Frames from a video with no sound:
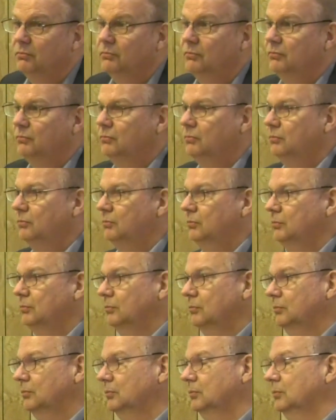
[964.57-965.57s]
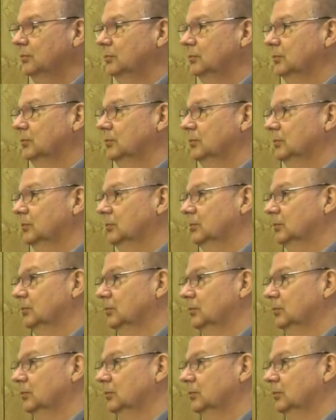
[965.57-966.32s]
(silence)